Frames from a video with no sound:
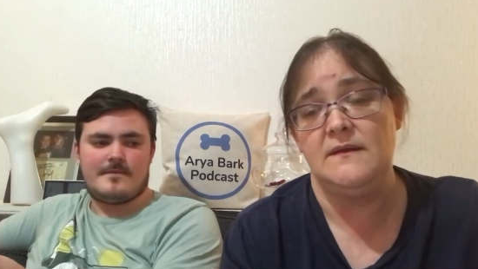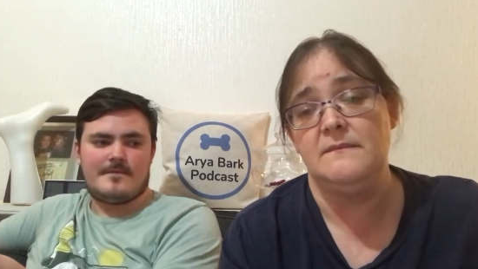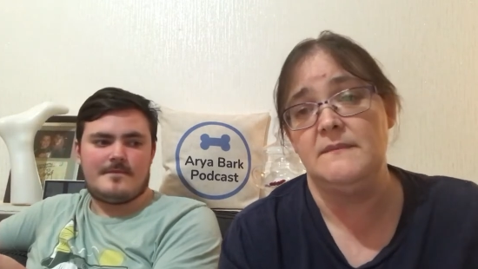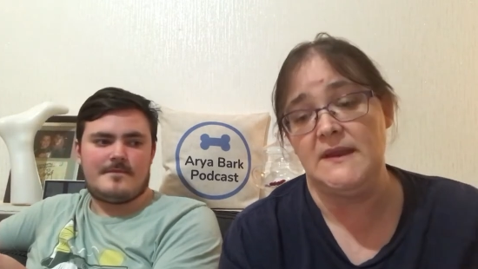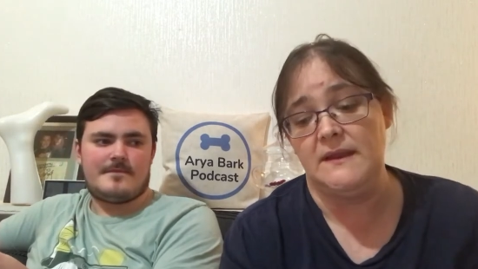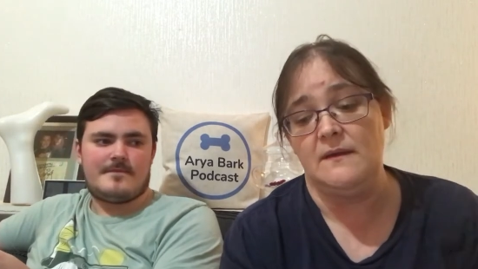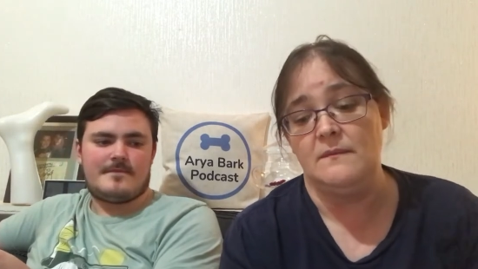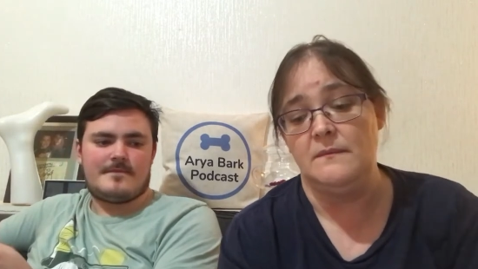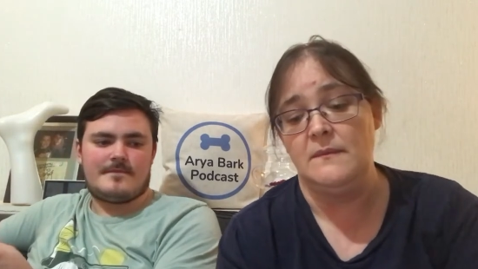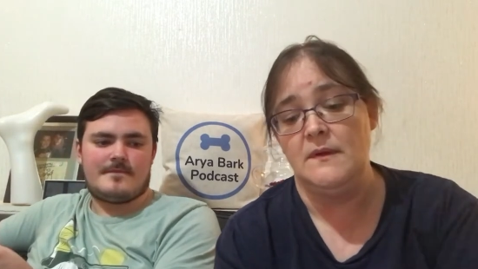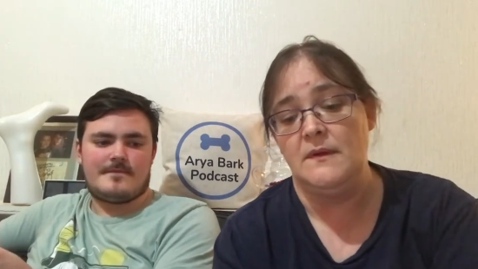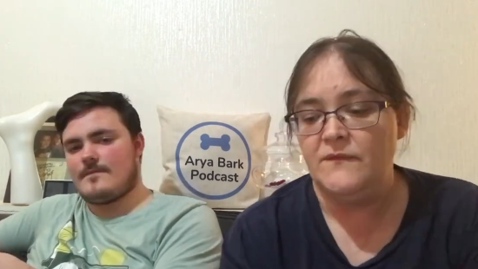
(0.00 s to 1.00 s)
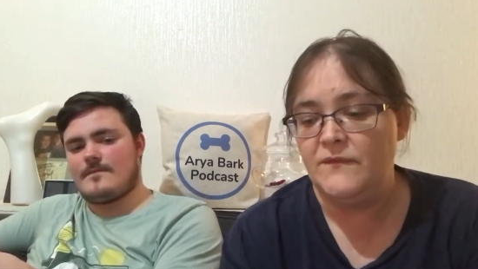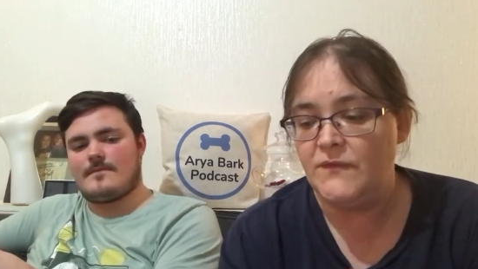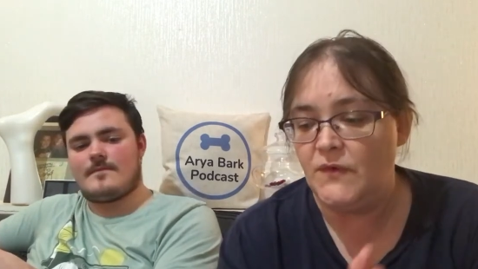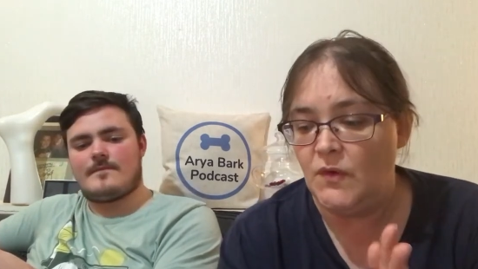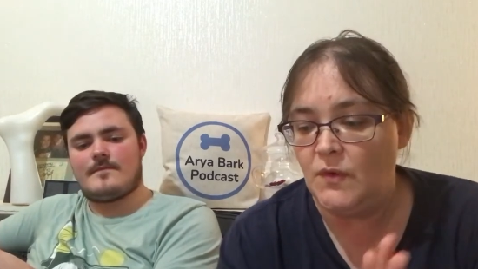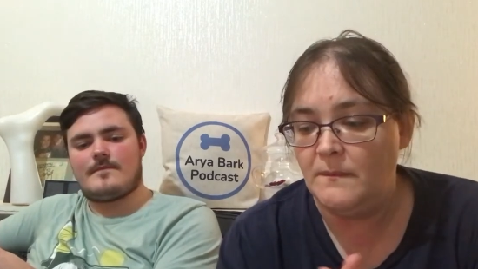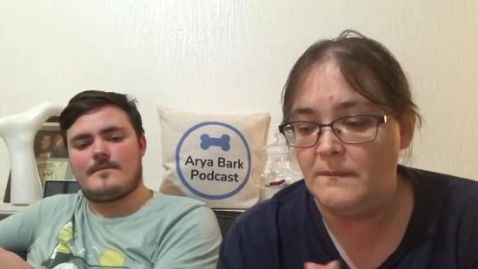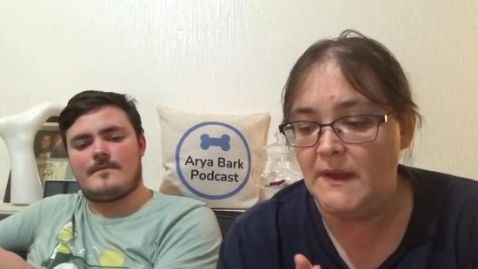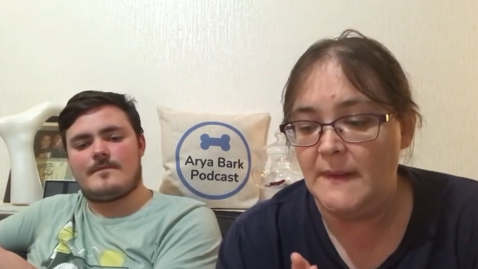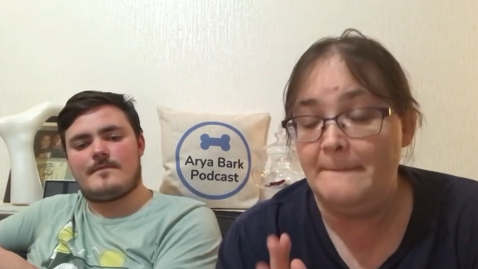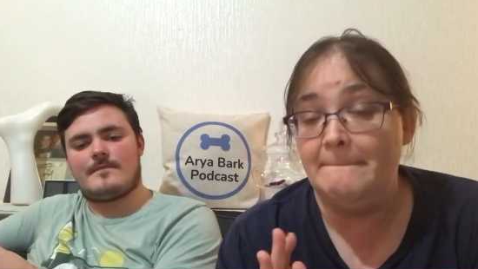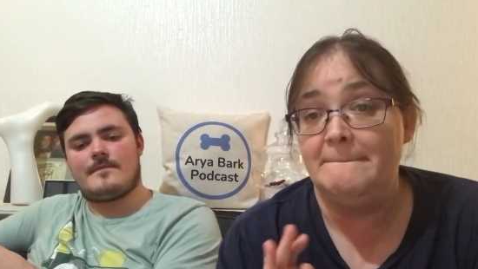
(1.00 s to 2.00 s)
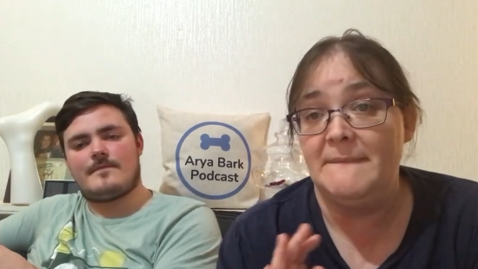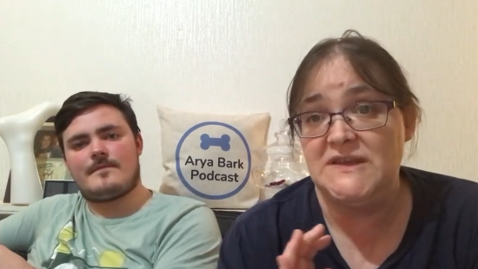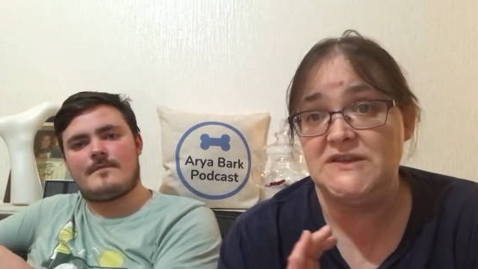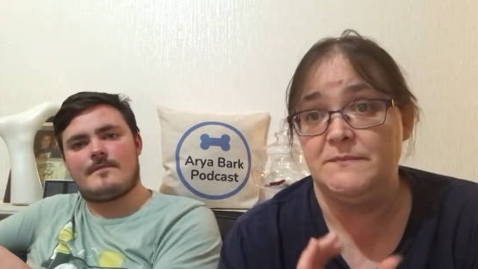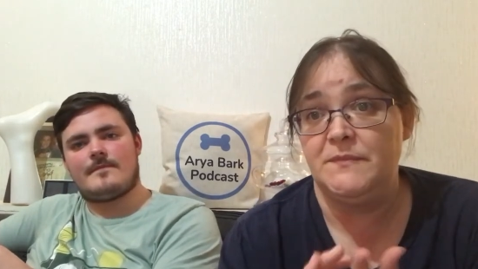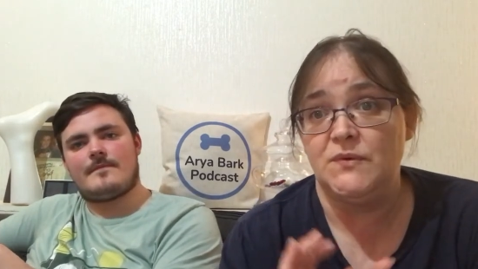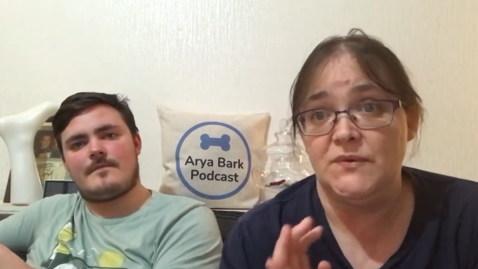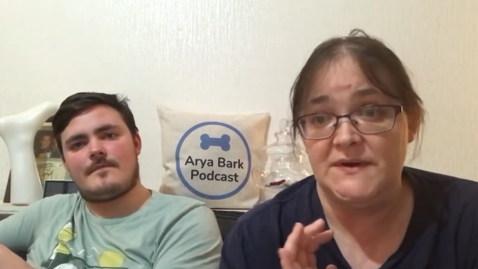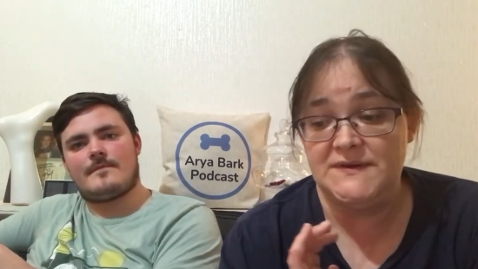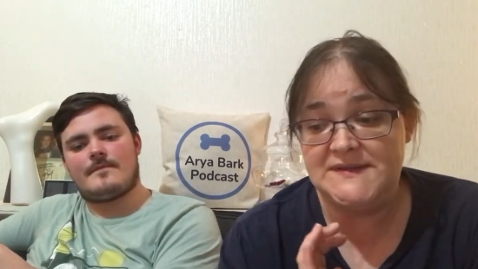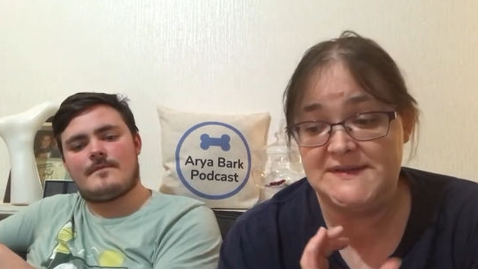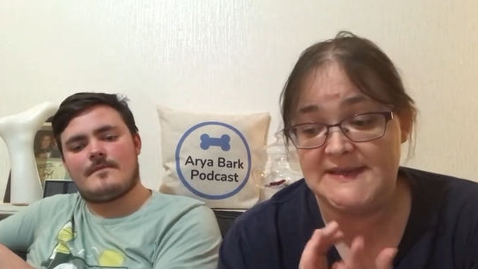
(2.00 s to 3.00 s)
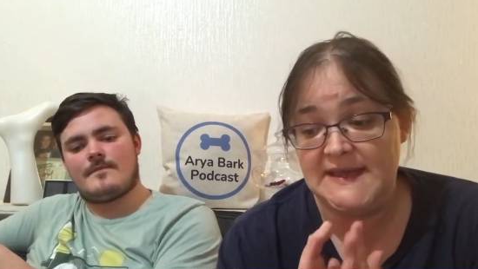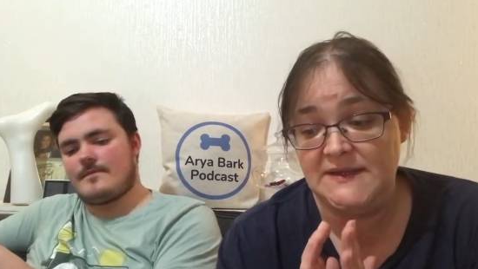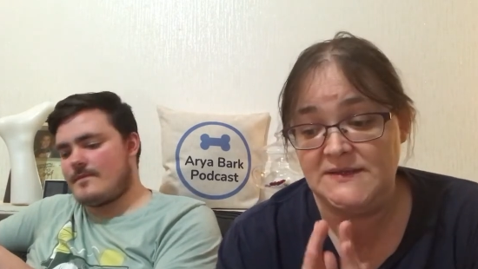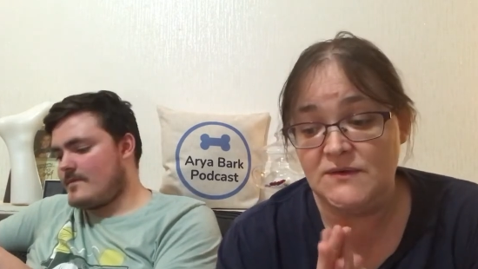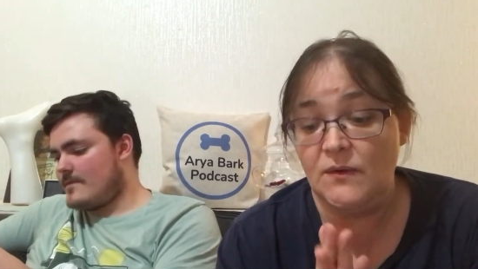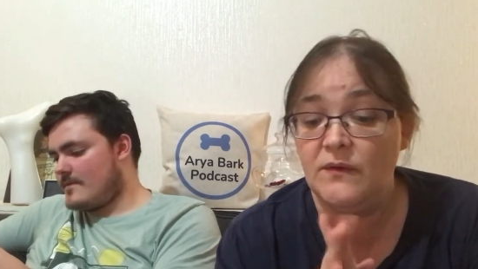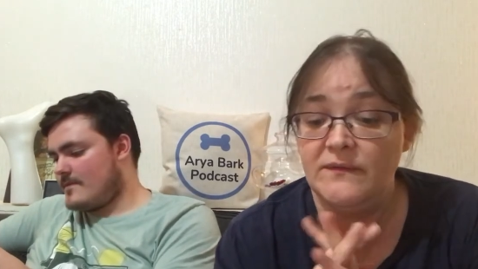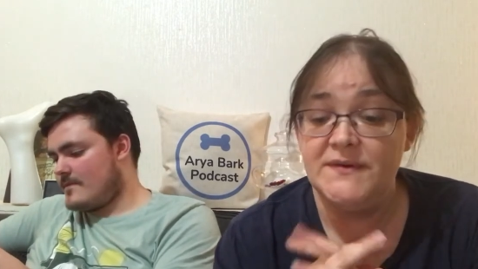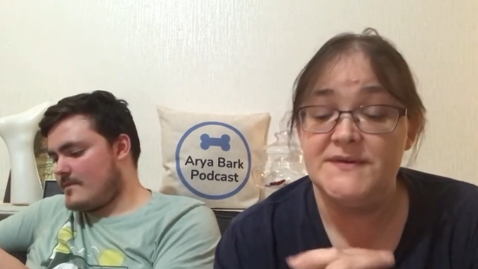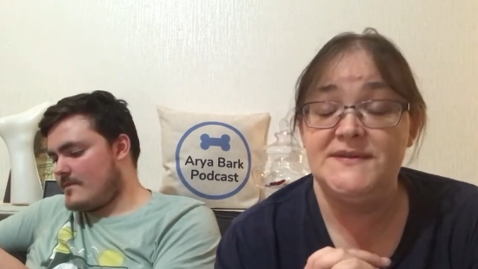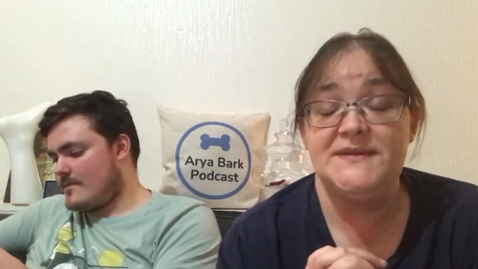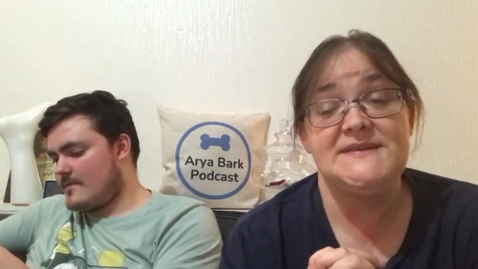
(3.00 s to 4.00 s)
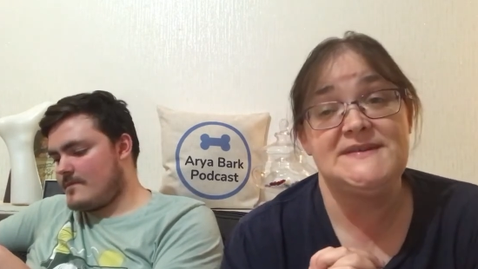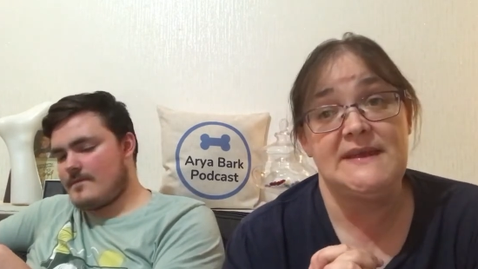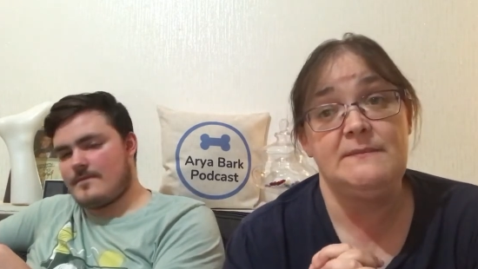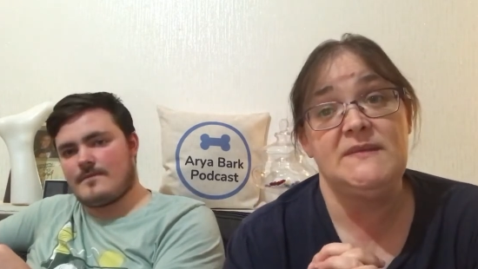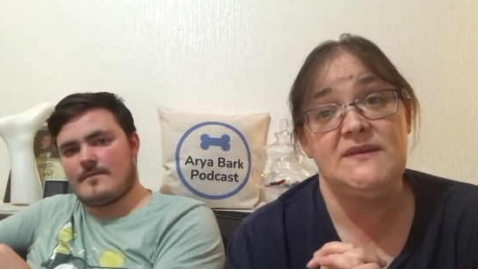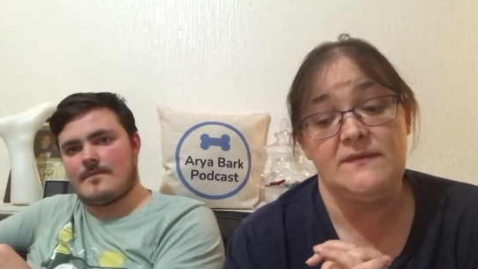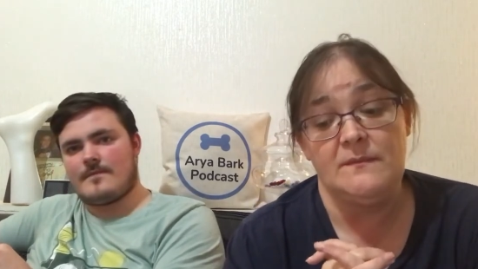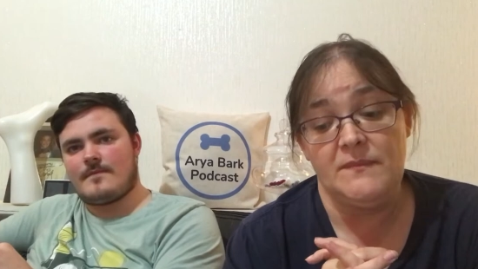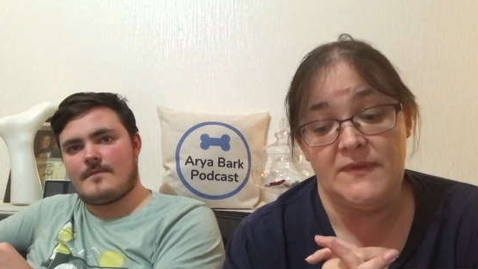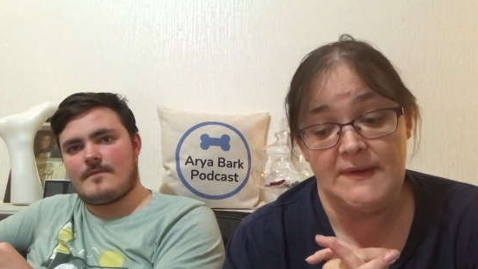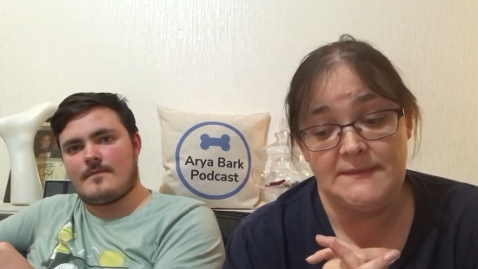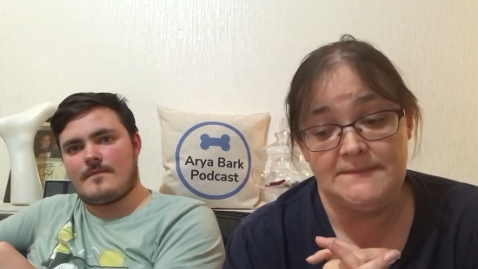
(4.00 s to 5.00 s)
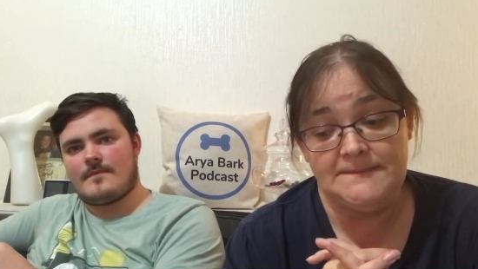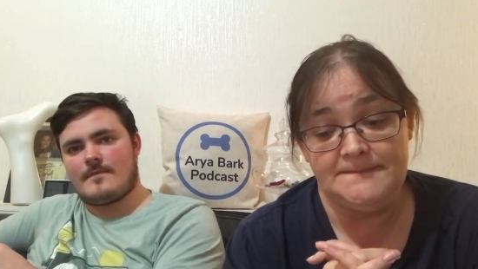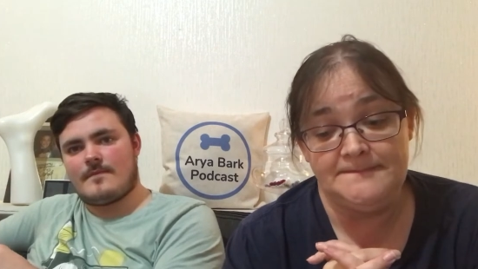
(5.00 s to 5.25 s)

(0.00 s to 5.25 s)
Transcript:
Speaker 1: Miriam from Midge Porter Signs offered to send me something.